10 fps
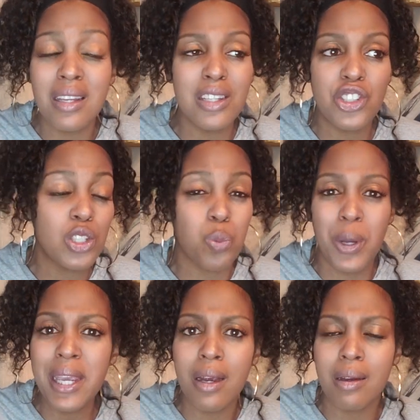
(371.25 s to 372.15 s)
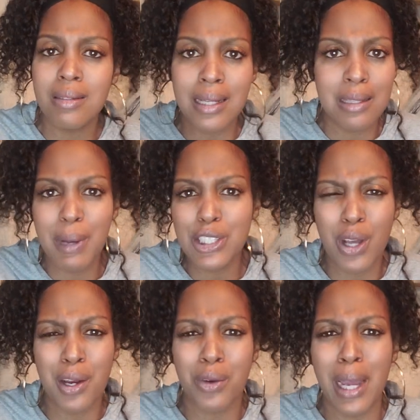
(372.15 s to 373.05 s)
It's just weird. It's like somebody
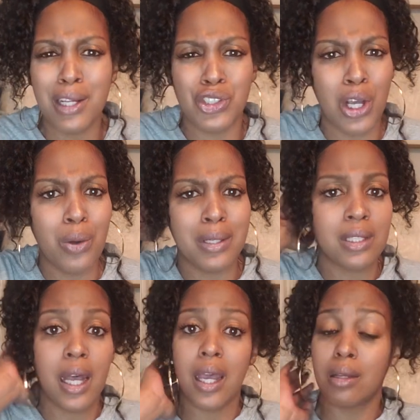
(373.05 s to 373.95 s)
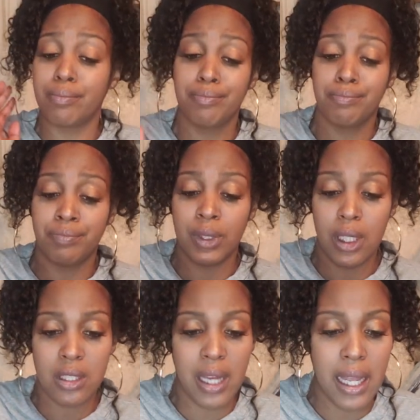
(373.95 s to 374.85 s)
trying to crack a joke and it's like,
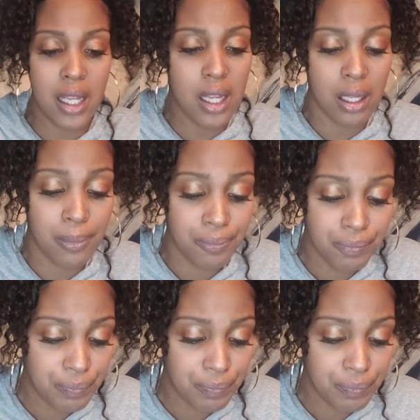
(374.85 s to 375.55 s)
it's not hitting.